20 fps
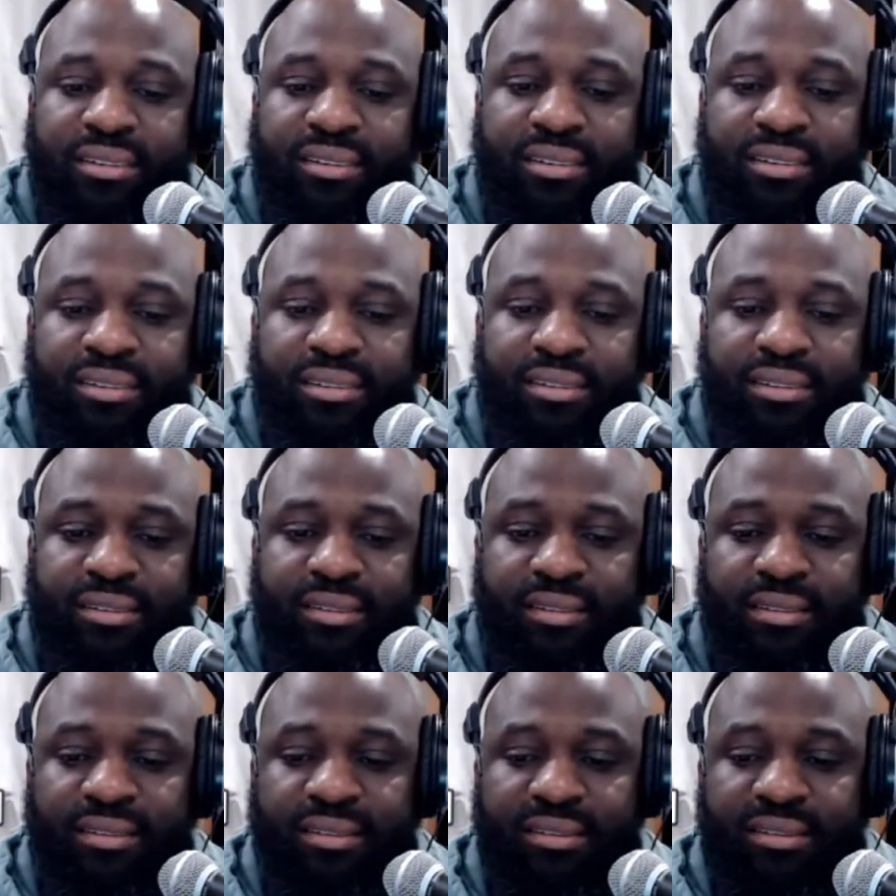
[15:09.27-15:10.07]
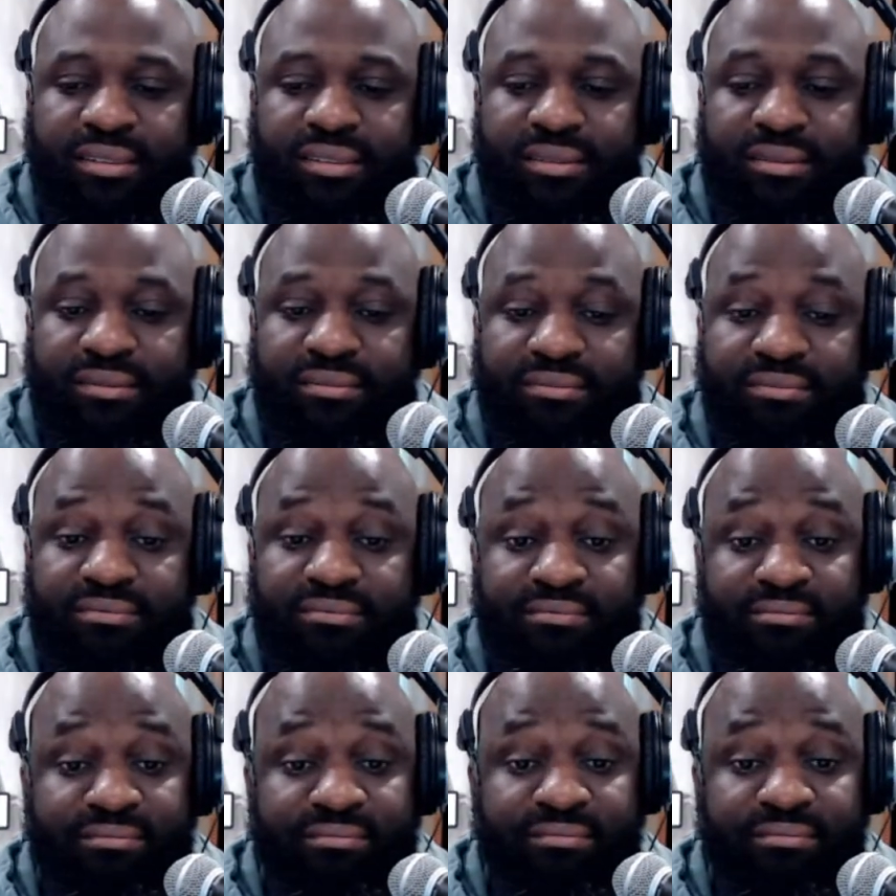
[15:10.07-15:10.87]

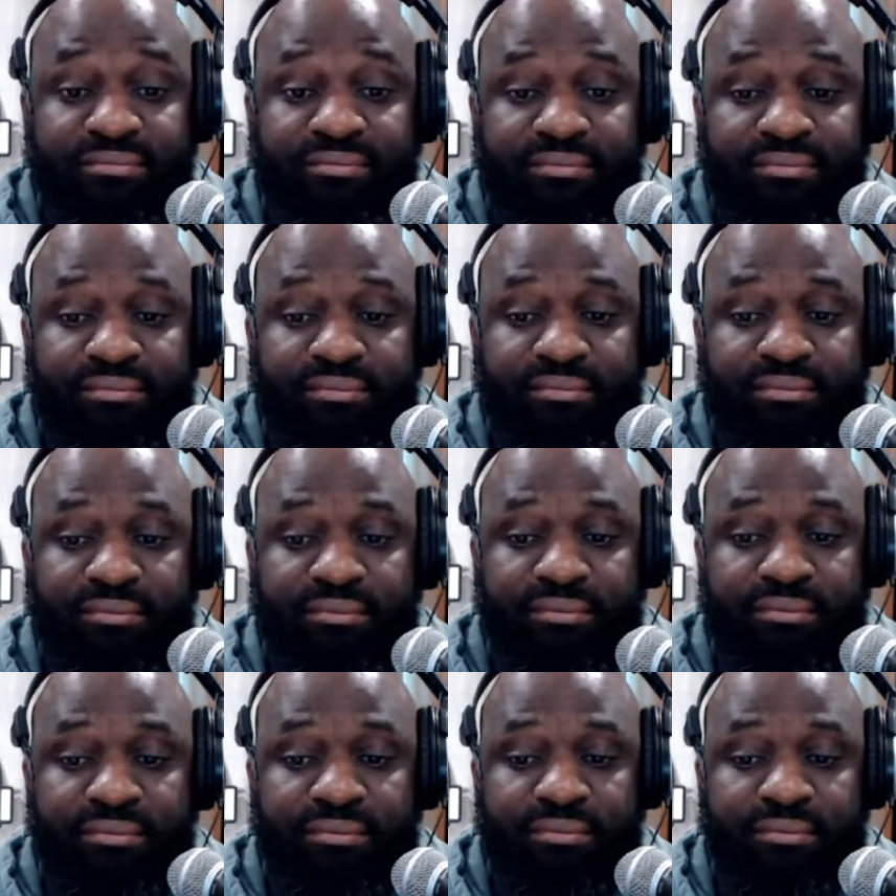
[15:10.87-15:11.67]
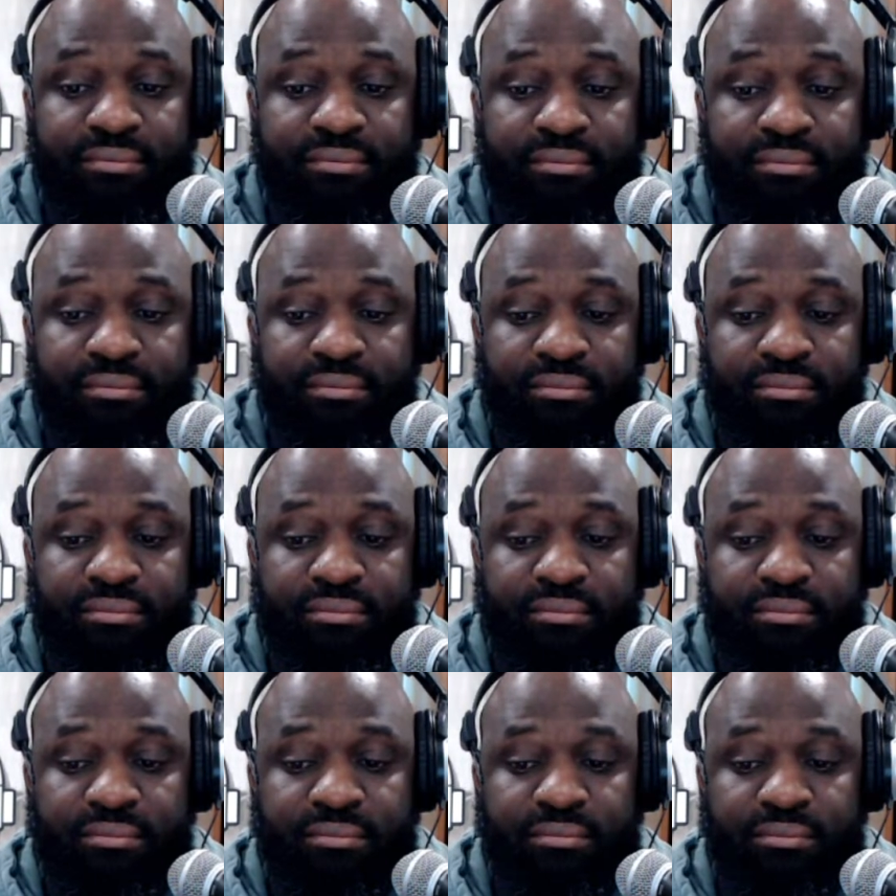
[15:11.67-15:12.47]

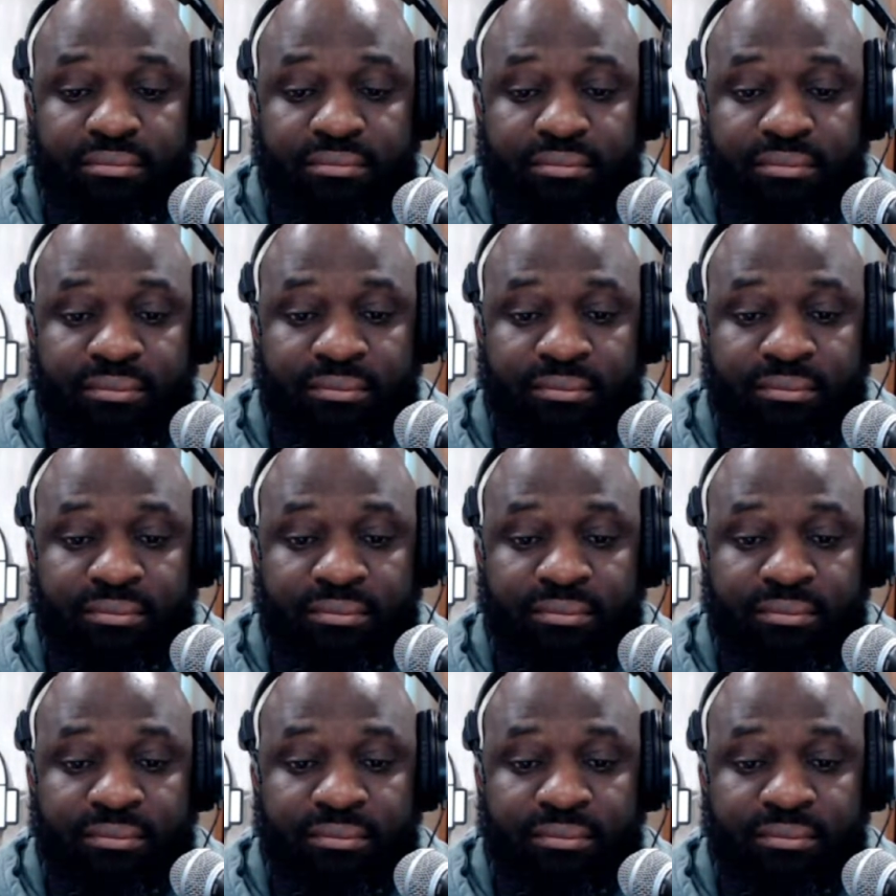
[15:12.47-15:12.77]
Nothing is said.